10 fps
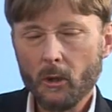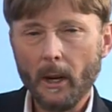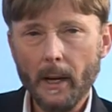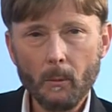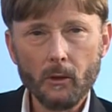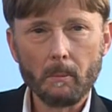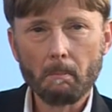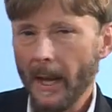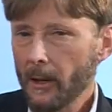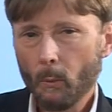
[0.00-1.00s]
training was
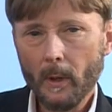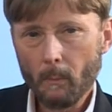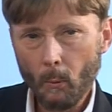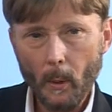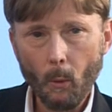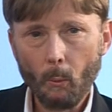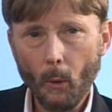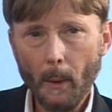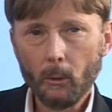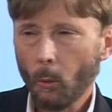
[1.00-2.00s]
in major, we, we
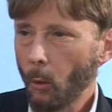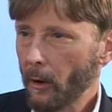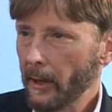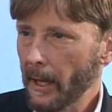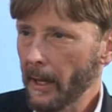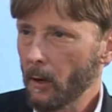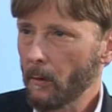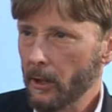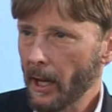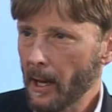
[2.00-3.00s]
were able to work that in
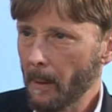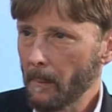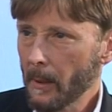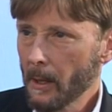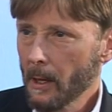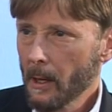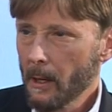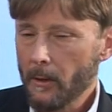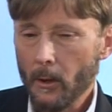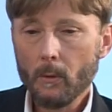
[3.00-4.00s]
over time
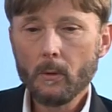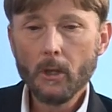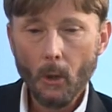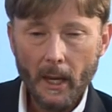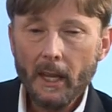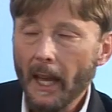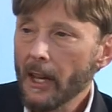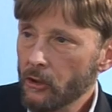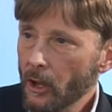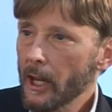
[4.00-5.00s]
through doing
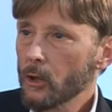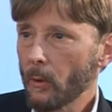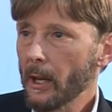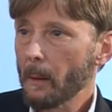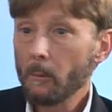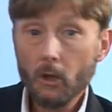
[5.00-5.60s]
case studies with them,